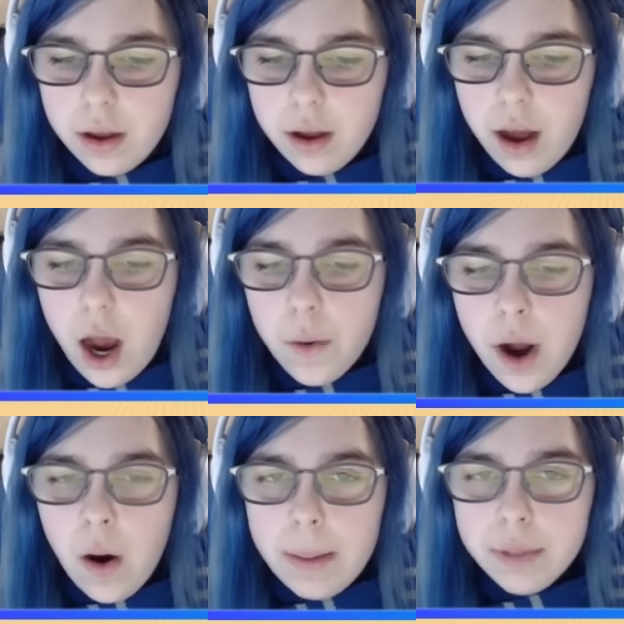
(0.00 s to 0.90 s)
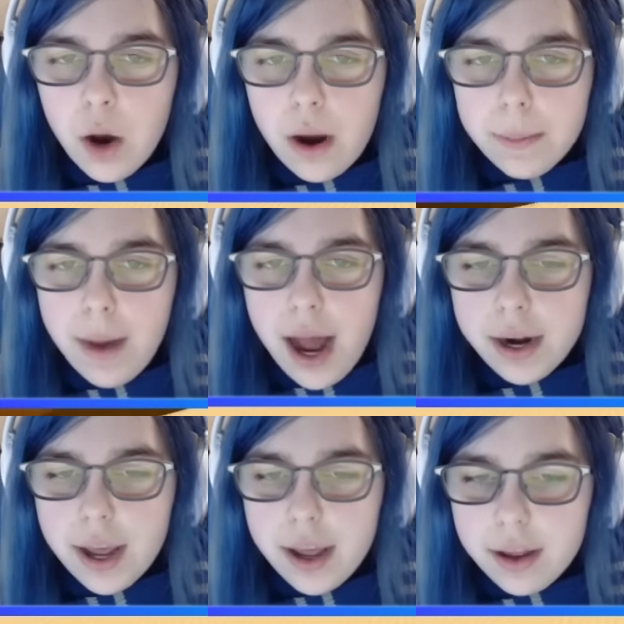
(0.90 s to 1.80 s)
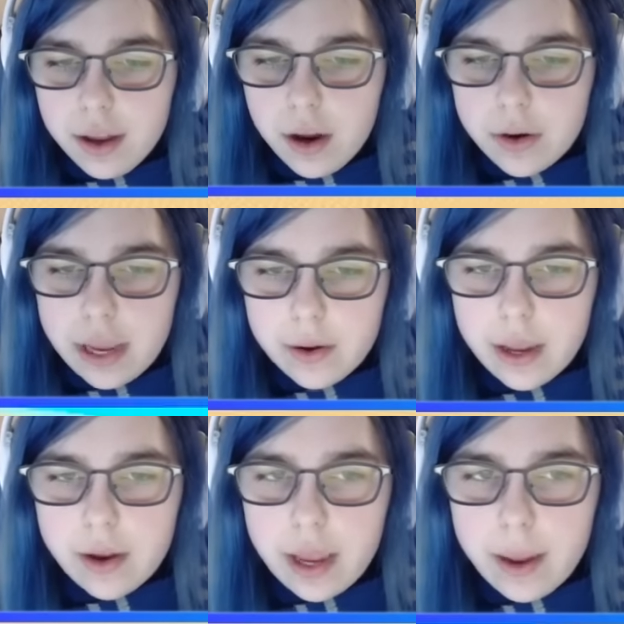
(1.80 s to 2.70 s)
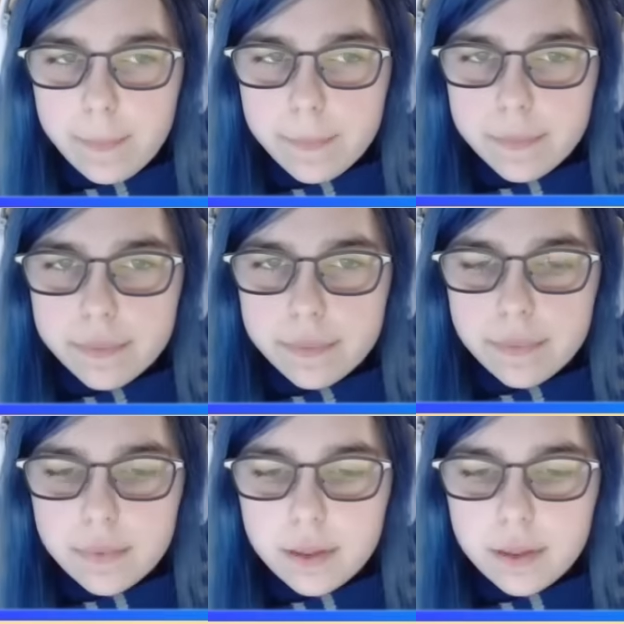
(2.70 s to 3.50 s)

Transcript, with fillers: me. Oh no, I'm low on mana. Okay. No.